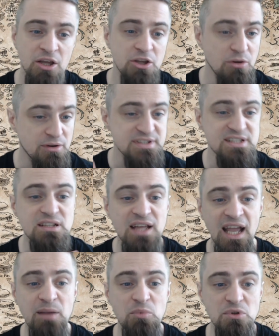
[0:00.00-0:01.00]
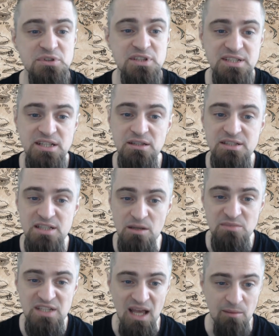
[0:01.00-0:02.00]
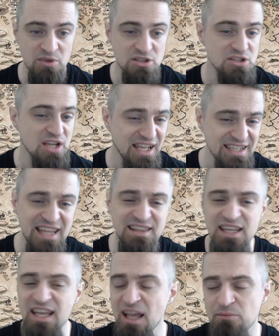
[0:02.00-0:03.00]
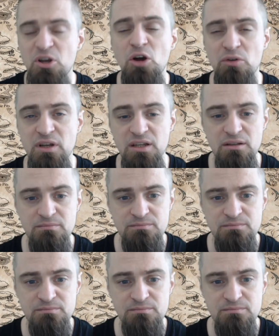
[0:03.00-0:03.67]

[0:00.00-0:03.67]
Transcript: you are still able to deal some damage and get the game going.